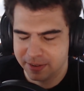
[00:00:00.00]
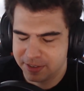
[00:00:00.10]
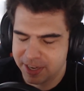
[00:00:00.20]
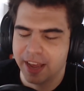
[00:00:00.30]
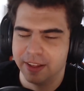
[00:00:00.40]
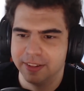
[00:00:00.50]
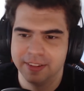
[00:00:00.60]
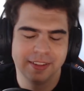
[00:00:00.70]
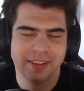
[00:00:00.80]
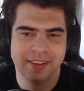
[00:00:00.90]
scale.
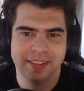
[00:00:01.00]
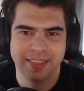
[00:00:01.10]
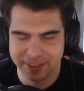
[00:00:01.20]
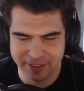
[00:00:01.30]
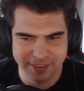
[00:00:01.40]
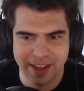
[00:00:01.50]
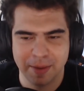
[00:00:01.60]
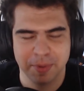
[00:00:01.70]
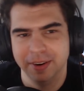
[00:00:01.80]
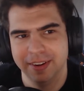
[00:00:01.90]
That doesn't
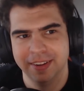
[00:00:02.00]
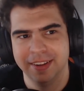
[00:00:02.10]
happen.